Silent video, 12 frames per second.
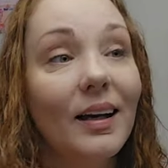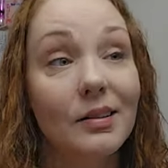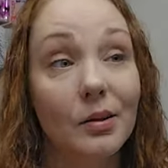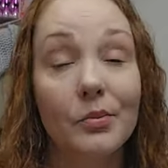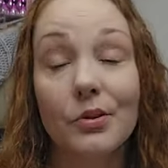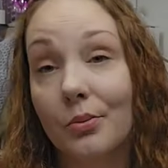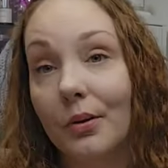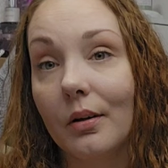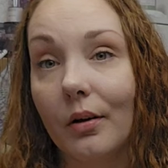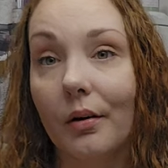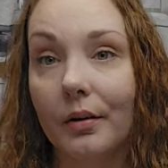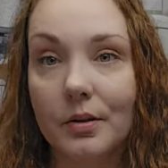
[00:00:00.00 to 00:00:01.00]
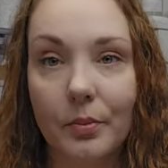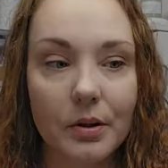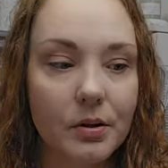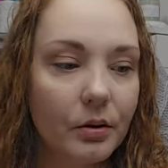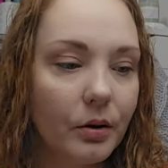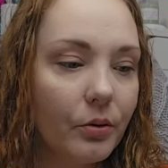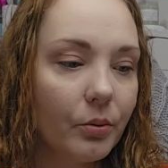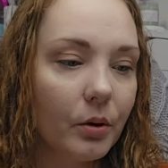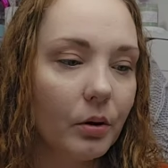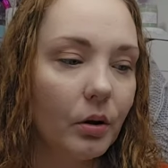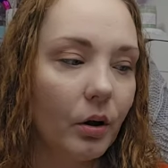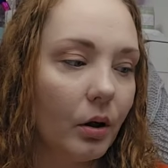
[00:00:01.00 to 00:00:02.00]
It's almost 3 o'clock. It's basically
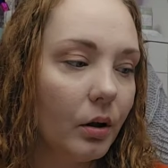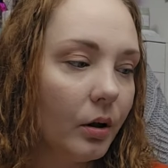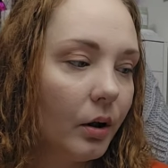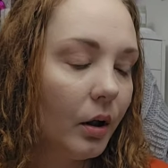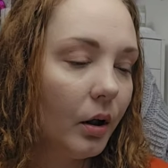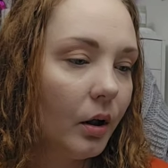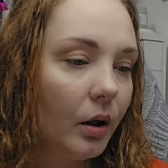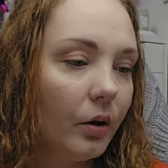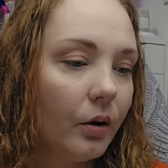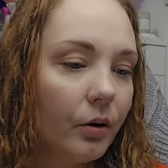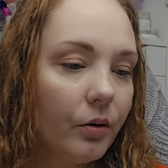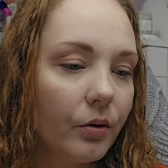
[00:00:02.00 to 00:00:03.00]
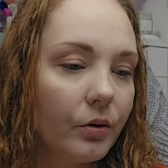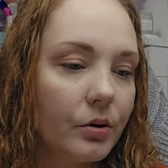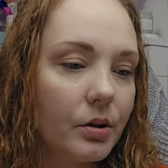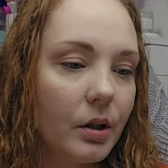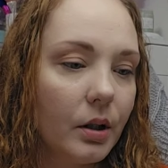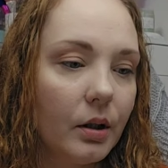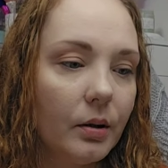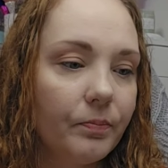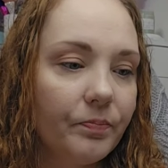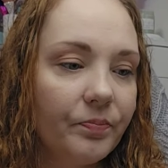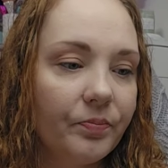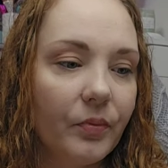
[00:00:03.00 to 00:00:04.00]
3 o'clock. Thursday,
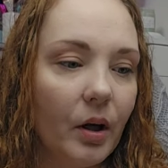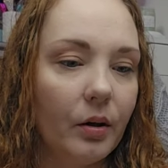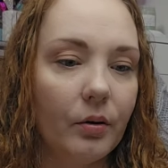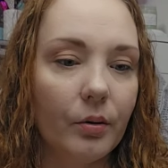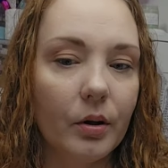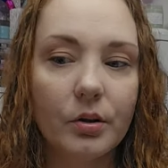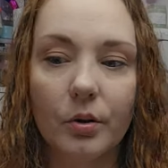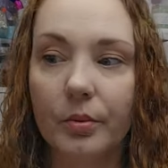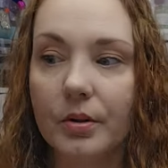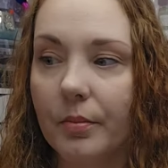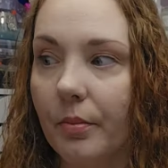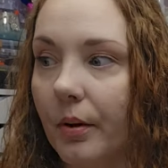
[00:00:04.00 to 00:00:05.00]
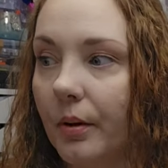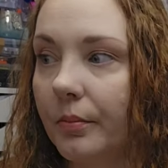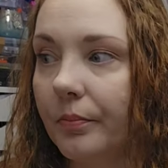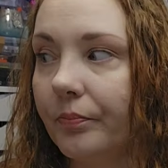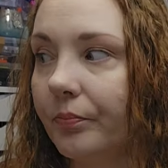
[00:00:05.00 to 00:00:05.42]
I don't know, October something.